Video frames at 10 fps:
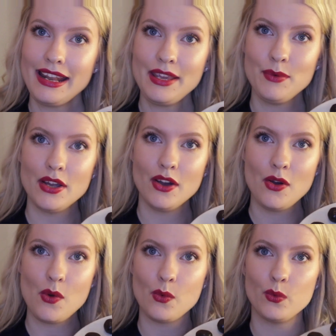And here we
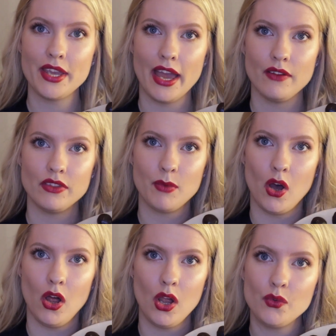go, we have them
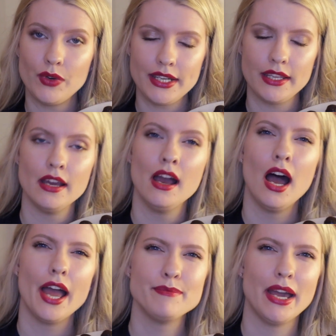all ready.
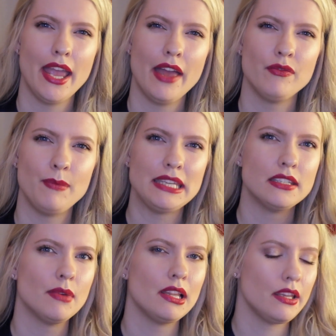I might have made
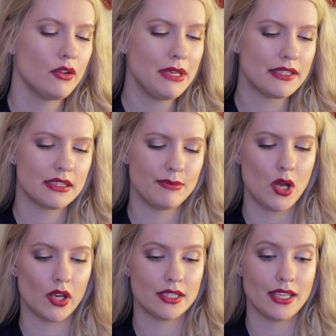them a little bit
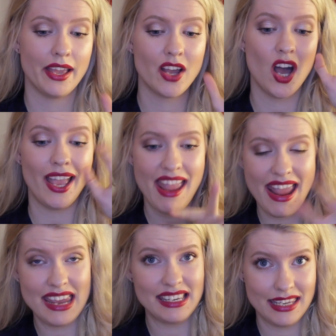small because I got
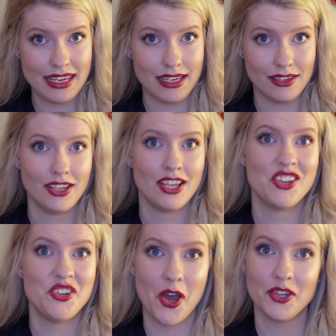18,
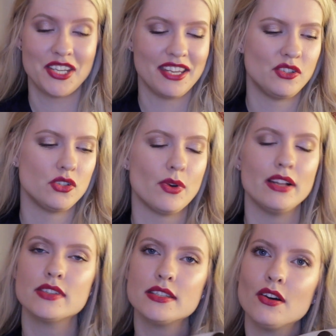not 10 to
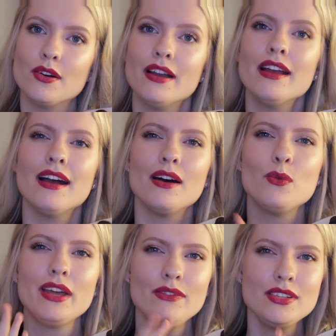12. So
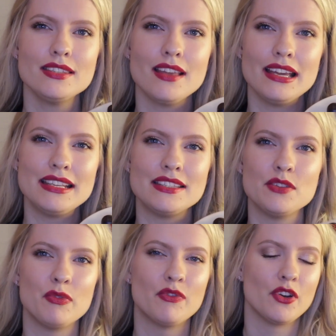whatever size you
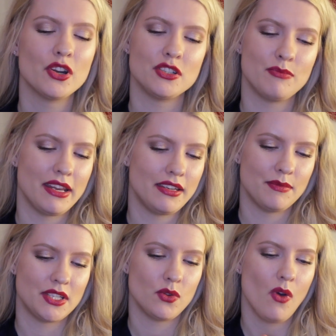prefer to make
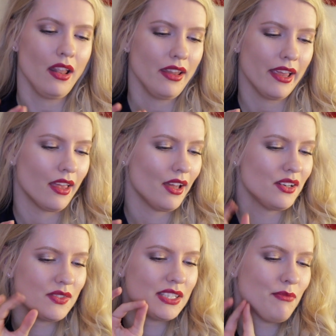them to, I like
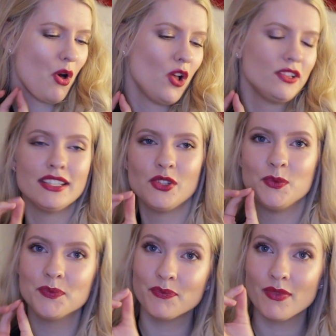kind of small little